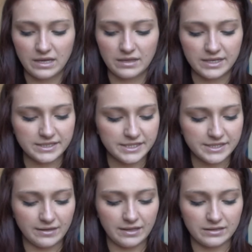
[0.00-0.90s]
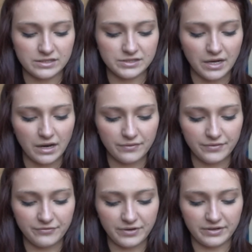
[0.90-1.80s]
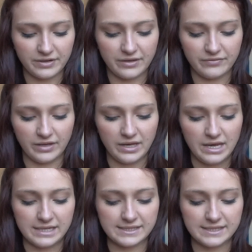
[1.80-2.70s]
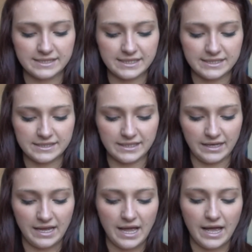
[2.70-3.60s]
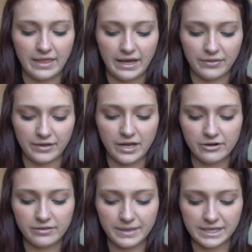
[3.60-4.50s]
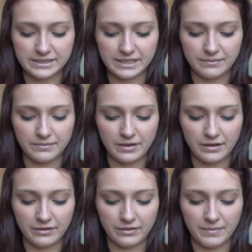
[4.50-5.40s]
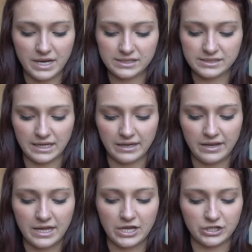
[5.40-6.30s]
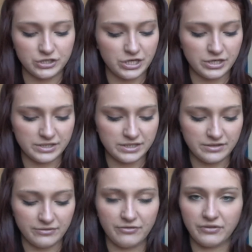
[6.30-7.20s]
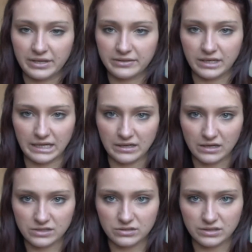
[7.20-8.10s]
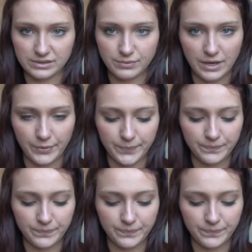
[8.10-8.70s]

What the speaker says: This is so that the style of the front cover is consistent and how the colour of the magazine and the masthead is chosen to reflect the lead article as well.